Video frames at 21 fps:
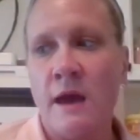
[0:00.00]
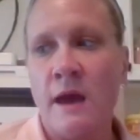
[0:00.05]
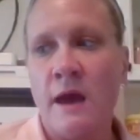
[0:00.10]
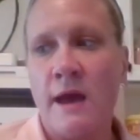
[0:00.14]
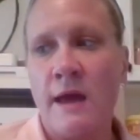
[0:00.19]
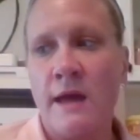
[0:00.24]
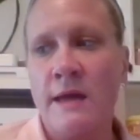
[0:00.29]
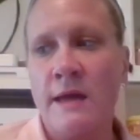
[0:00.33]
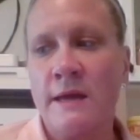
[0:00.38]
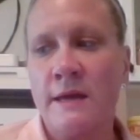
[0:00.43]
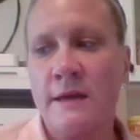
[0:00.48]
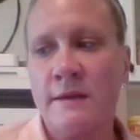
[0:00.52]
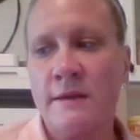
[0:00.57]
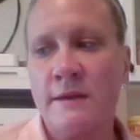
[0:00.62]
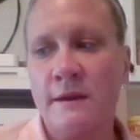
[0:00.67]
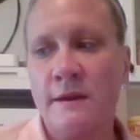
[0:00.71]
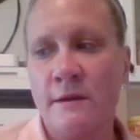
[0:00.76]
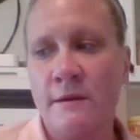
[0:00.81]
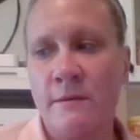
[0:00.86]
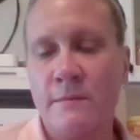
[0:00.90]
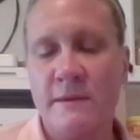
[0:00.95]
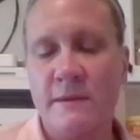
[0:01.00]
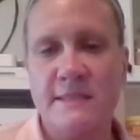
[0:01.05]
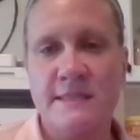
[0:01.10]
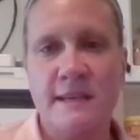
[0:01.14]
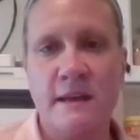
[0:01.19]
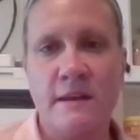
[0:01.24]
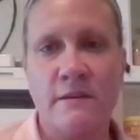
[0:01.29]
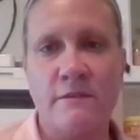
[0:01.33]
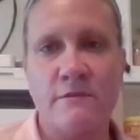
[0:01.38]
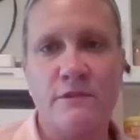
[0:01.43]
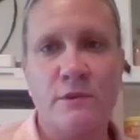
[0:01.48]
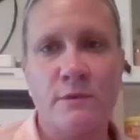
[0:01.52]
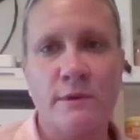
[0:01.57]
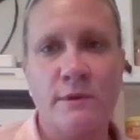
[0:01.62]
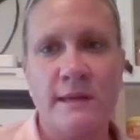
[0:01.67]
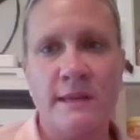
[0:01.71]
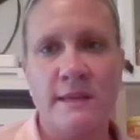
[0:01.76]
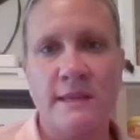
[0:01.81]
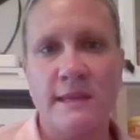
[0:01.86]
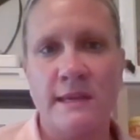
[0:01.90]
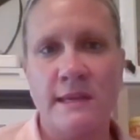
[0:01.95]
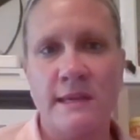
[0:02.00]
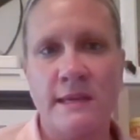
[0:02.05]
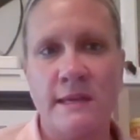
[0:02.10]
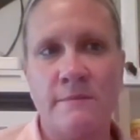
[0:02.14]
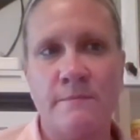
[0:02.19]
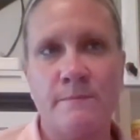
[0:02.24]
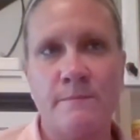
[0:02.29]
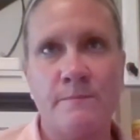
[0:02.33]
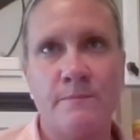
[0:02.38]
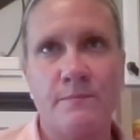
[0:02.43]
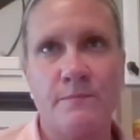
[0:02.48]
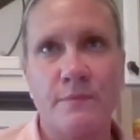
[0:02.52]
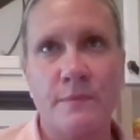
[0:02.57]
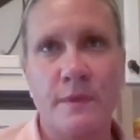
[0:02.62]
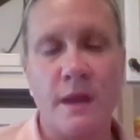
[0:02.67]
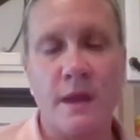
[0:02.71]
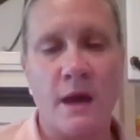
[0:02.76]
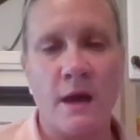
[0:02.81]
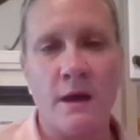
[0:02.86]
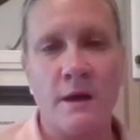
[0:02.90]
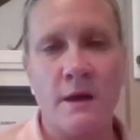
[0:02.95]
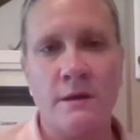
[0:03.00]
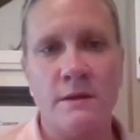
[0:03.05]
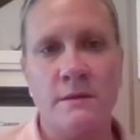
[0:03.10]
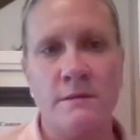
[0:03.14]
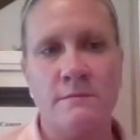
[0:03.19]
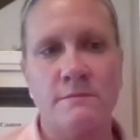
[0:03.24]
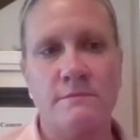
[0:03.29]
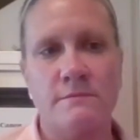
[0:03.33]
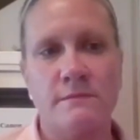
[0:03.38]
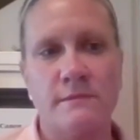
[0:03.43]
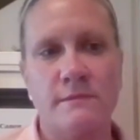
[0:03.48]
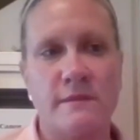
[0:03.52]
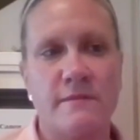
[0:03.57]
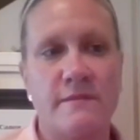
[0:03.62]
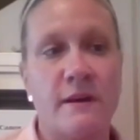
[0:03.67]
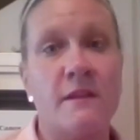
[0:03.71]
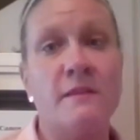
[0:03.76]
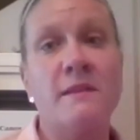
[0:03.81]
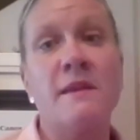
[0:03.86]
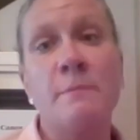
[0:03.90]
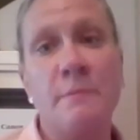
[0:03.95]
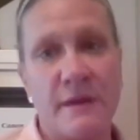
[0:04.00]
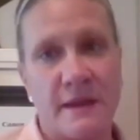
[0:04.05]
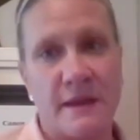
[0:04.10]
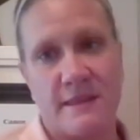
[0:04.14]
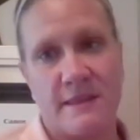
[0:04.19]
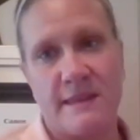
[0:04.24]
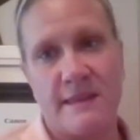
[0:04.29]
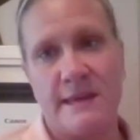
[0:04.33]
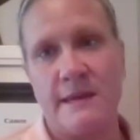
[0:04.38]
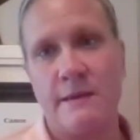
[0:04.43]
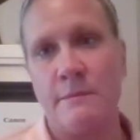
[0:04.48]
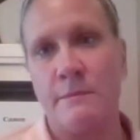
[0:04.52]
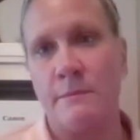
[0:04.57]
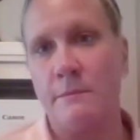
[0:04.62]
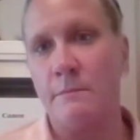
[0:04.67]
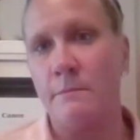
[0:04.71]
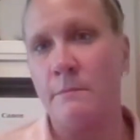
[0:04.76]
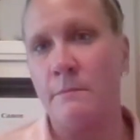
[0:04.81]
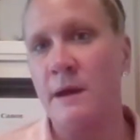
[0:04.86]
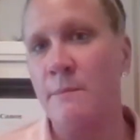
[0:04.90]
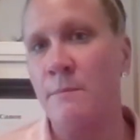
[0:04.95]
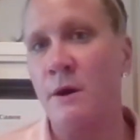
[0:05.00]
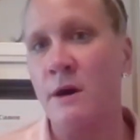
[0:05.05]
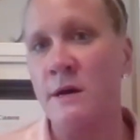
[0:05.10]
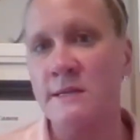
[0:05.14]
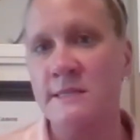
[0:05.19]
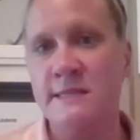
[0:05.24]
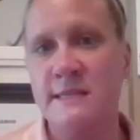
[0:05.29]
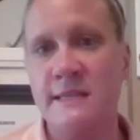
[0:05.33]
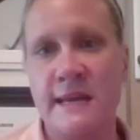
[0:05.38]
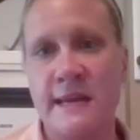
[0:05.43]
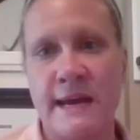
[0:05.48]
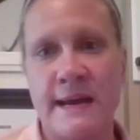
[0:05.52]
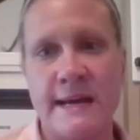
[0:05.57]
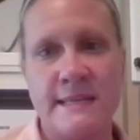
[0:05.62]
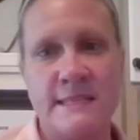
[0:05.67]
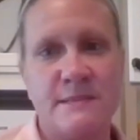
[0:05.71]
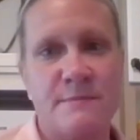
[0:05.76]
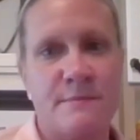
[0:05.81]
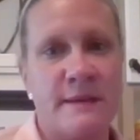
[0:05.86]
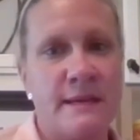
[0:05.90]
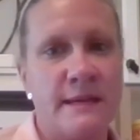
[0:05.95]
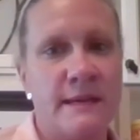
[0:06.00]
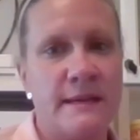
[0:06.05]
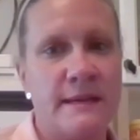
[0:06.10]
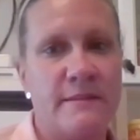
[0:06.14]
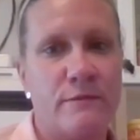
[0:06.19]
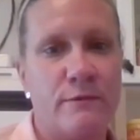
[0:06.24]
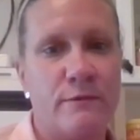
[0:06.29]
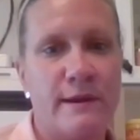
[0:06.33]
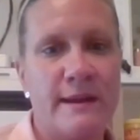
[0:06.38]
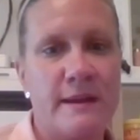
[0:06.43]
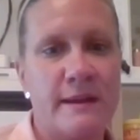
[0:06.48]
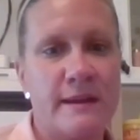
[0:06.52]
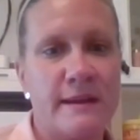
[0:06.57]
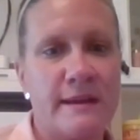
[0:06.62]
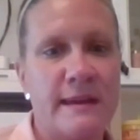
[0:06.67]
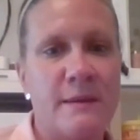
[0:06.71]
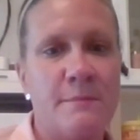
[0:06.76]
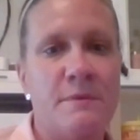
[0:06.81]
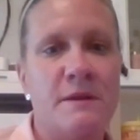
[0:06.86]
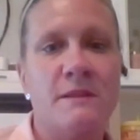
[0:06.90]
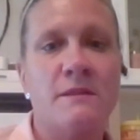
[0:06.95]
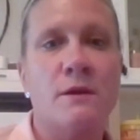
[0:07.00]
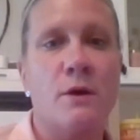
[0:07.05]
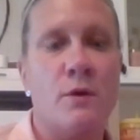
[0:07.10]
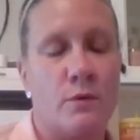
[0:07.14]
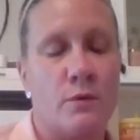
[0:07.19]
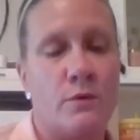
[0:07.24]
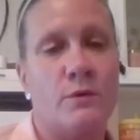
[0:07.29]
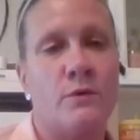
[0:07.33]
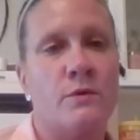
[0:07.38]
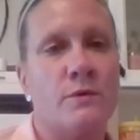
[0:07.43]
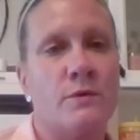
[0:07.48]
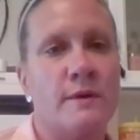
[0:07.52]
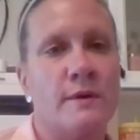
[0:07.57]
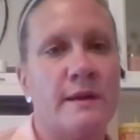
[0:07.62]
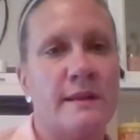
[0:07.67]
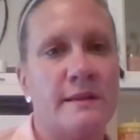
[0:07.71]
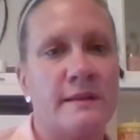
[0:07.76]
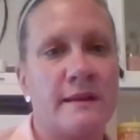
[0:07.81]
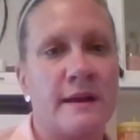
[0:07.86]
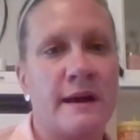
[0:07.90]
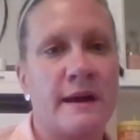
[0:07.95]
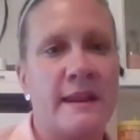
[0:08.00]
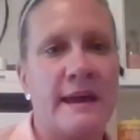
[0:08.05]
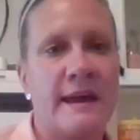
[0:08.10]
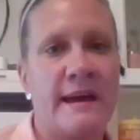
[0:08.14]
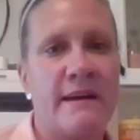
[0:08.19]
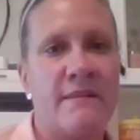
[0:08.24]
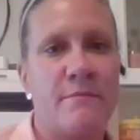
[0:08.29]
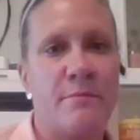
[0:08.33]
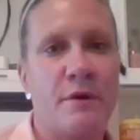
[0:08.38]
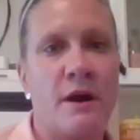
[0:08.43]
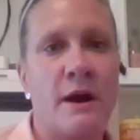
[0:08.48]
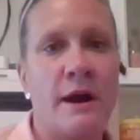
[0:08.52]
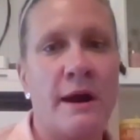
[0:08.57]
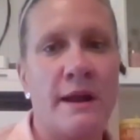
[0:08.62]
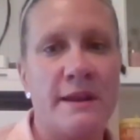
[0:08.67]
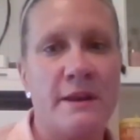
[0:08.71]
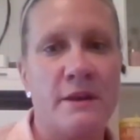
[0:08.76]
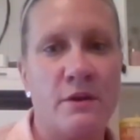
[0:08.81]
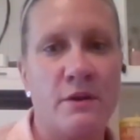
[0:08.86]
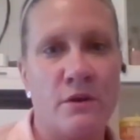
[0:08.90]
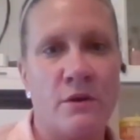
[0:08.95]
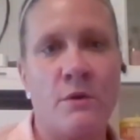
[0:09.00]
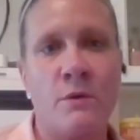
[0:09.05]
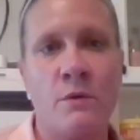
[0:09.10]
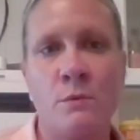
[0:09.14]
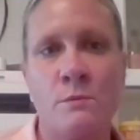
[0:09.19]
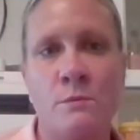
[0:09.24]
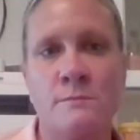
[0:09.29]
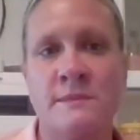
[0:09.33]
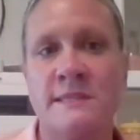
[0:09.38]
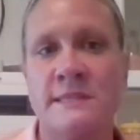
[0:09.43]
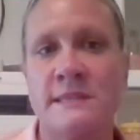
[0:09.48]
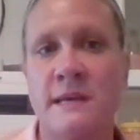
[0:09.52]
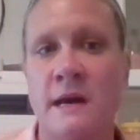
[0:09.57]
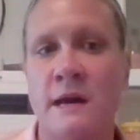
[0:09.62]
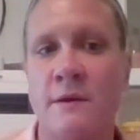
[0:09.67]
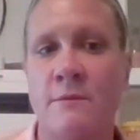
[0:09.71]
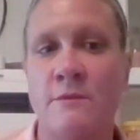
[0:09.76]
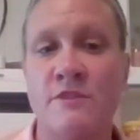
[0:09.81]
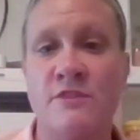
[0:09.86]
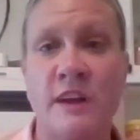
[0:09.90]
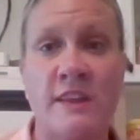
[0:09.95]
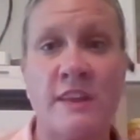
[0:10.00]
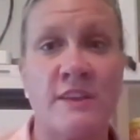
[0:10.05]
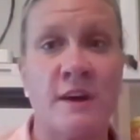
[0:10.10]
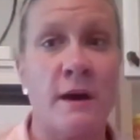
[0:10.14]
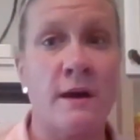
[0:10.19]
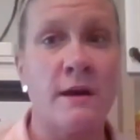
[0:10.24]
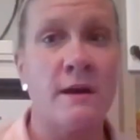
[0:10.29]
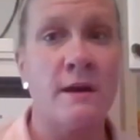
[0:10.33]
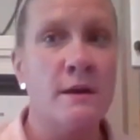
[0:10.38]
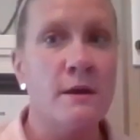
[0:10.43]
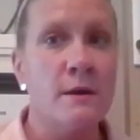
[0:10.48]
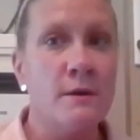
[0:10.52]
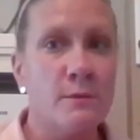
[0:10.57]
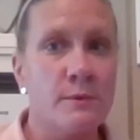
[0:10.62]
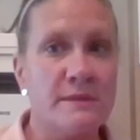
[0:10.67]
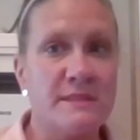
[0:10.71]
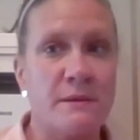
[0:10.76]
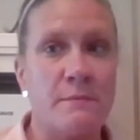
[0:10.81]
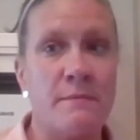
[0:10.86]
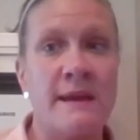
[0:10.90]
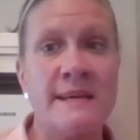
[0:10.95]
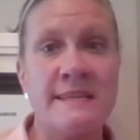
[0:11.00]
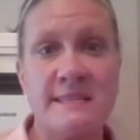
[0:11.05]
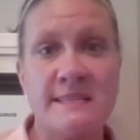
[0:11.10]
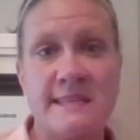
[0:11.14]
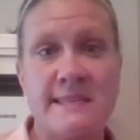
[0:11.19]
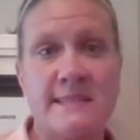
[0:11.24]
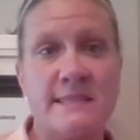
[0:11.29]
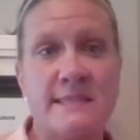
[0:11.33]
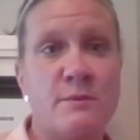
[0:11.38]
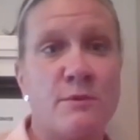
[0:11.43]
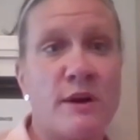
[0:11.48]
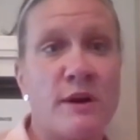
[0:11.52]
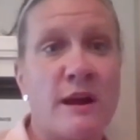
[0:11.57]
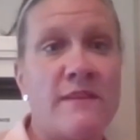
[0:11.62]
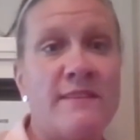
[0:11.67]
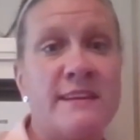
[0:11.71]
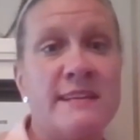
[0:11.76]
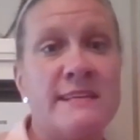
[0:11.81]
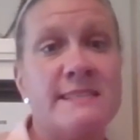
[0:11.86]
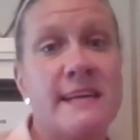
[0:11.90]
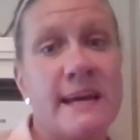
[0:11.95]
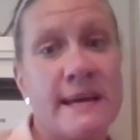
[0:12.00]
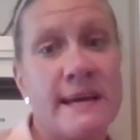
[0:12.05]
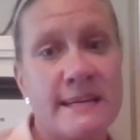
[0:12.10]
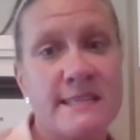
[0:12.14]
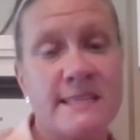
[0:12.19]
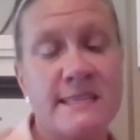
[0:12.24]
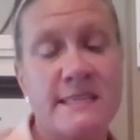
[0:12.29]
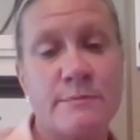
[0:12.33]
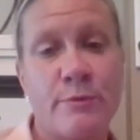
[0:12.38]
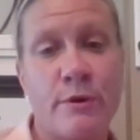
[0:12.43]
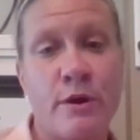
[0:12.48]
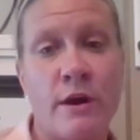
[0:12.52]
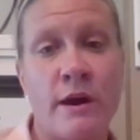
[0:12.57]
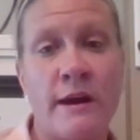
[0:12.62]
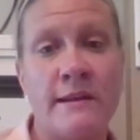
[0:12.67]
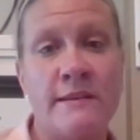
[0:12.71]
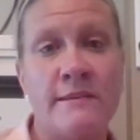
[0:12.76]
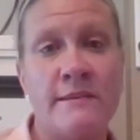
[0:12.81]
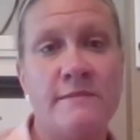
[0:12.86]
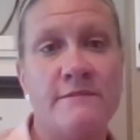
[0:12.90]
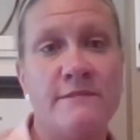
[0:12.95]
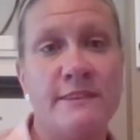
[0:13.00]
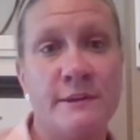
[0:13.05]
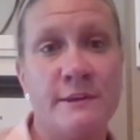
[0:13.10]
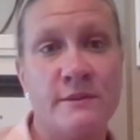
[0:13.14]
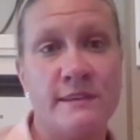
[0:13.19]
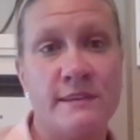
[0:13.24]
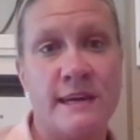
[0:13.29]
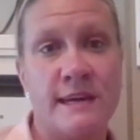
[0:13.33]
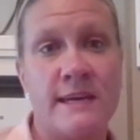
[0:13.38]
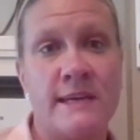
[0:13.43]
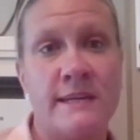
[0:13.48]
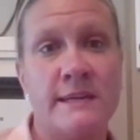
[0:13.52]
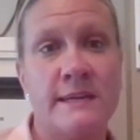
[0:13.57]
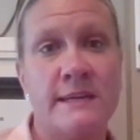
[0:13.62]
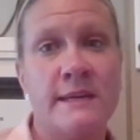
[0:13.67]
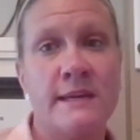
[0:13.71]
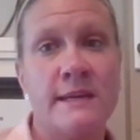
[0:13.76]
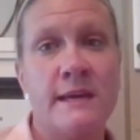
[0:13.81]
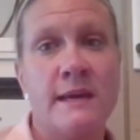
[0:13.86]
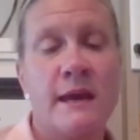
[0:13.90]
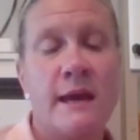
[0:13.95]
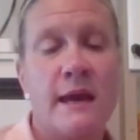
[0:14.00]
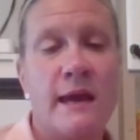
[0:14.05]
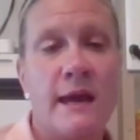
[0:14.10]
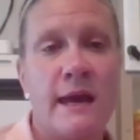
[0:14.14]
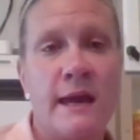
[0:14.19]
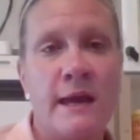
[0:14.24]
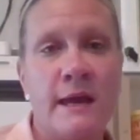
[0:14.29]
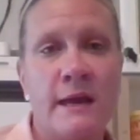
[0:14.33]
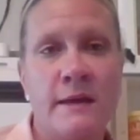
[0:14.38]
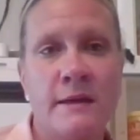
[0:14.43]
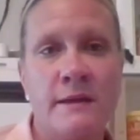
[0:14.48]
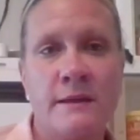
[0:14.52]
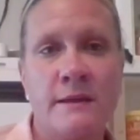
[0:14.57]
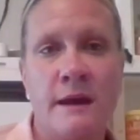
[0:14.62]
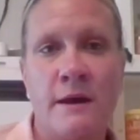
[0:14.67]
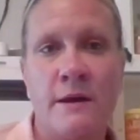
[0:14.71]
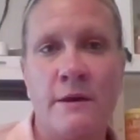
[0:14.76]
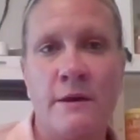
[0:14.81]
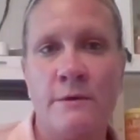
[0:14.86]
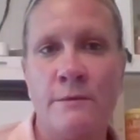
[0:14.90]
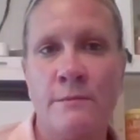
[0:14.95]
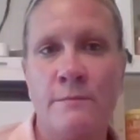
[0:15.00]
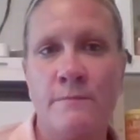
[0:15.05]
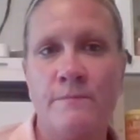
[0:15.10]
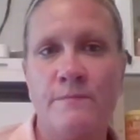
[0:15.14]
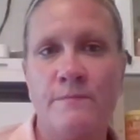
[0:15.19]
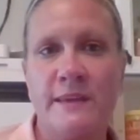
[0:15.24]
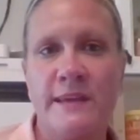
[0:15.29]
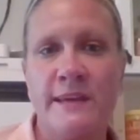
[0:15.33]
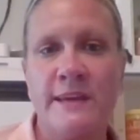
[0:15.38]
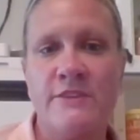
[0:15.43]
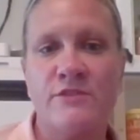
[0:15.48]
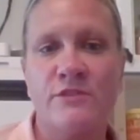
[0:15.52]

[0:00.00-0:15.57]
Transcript: And um, instead of doing the uh, Olympic theme, my boss had asked me if we could keep it local and kind of have pride in our homes, uh, which I thought was amazing. So we're having a Texas Pride Field Day, and um, each